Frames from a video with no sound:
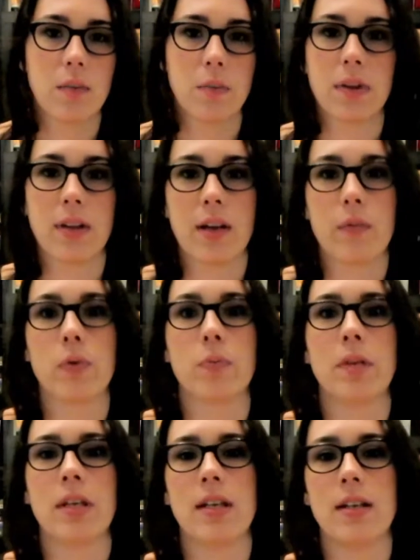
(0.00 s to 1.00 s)
but that will
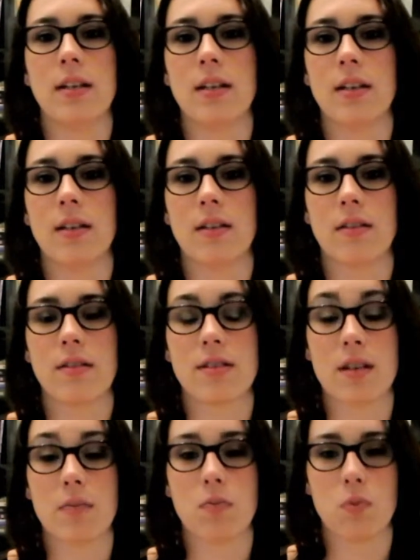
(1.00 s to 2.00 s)
be
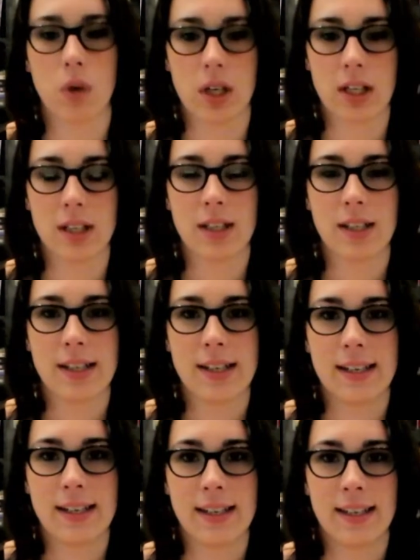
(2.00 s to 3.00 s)
step one
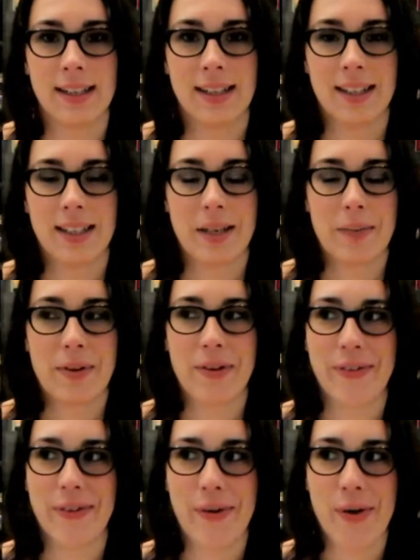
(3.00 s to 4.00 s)

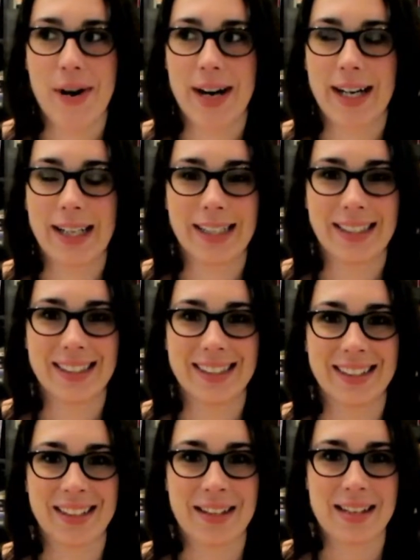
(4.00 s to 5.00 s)
before
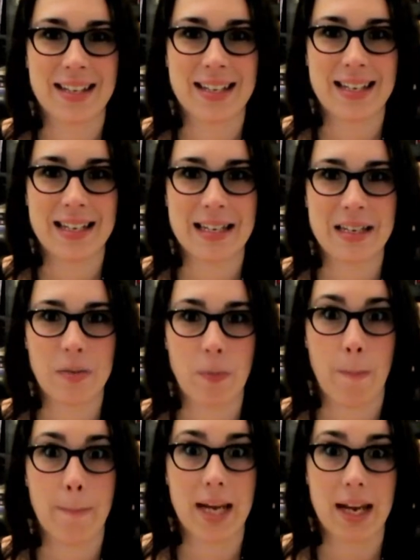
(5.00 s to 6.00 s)
the
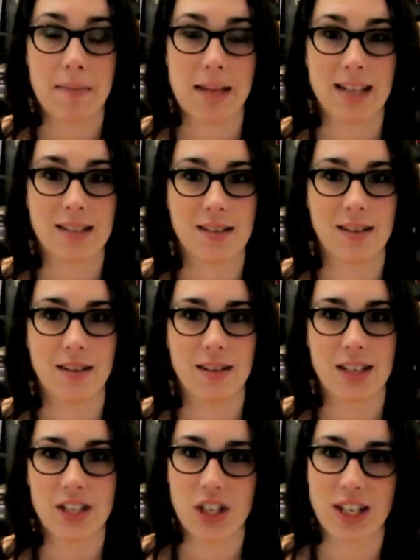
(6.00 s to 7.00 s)
big meds start, the
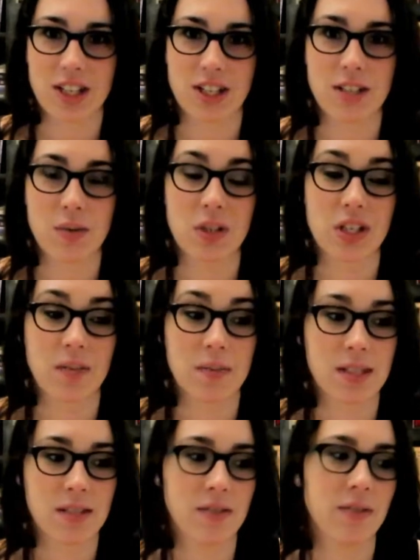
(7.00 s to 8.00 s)
injections, which I'm
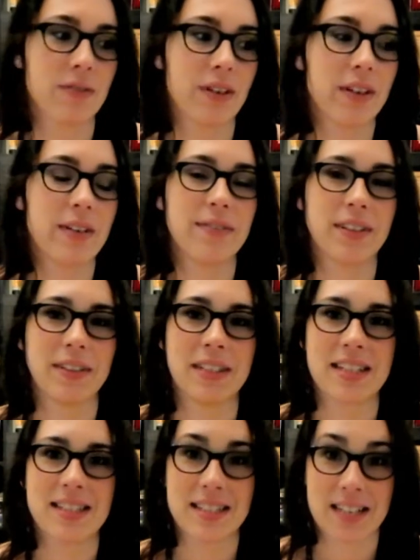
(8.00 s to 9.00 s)
still very, very
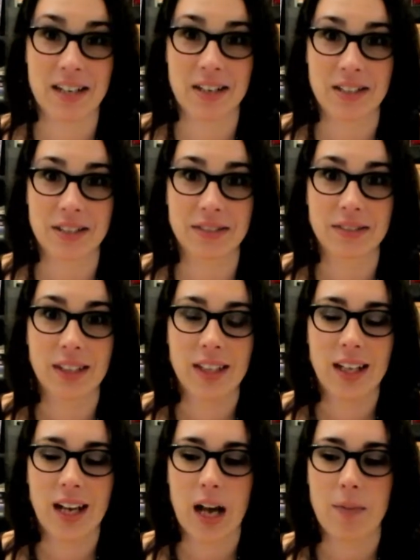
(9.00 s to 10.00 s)
scared of.
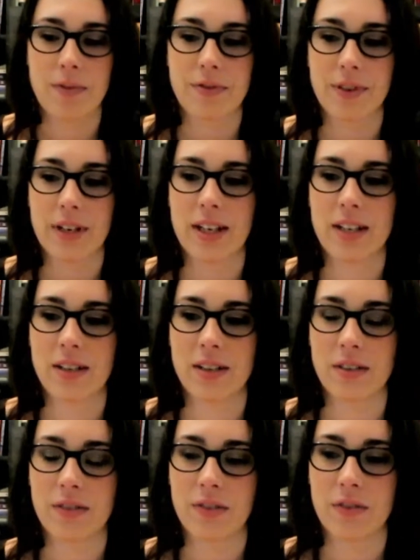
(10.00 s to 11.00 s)
I'm afraid
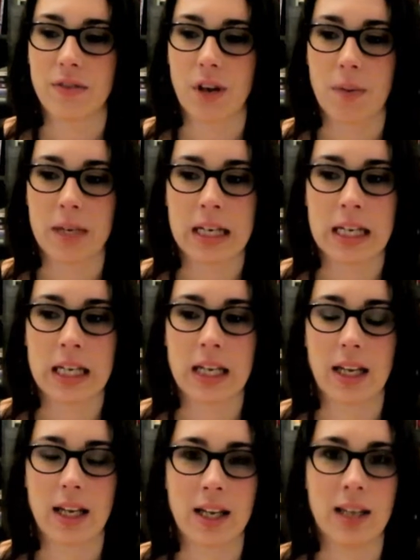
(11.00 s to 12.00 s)
of the
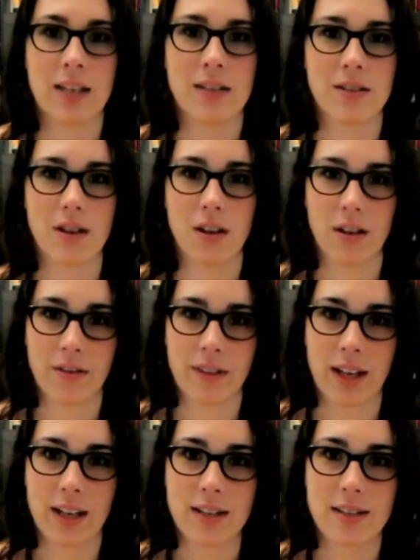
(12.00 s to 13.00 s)
vomiting and all of
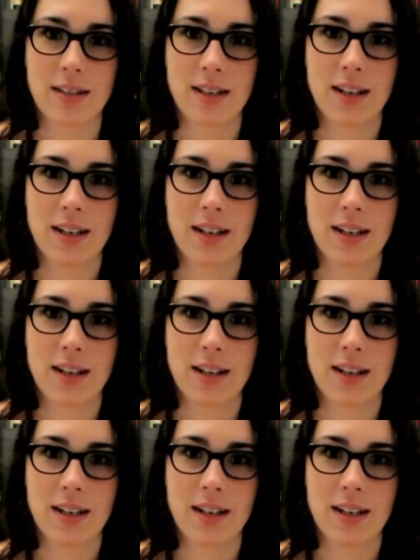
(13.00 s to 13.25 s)
that.